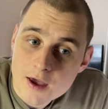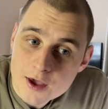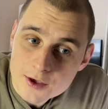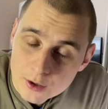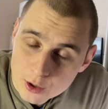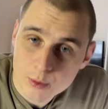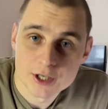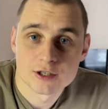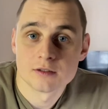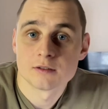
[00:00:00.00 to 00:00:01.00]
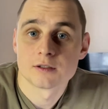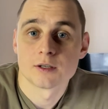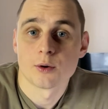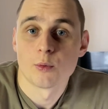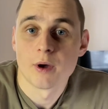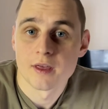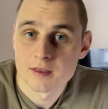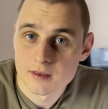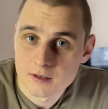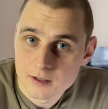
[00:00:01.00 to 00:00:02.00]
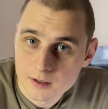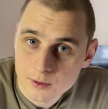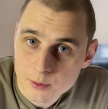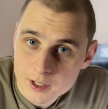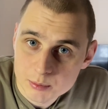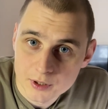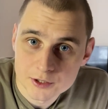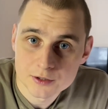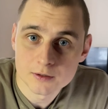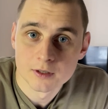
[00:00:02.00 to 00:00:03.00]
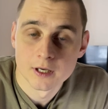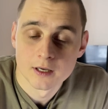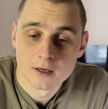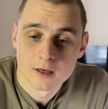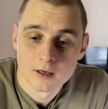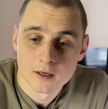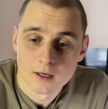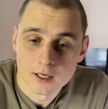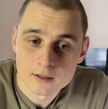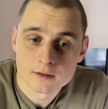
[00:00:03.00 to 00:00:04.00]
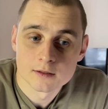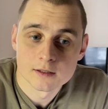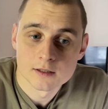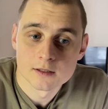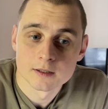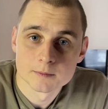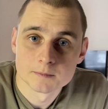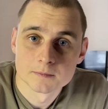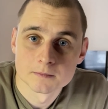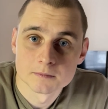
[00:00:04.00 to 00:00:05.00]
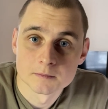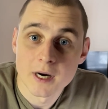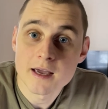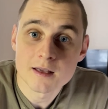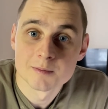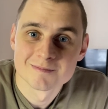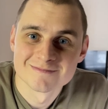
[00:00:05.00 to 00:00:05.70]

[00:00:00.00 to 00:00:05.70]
your question with great pleasure, and bye.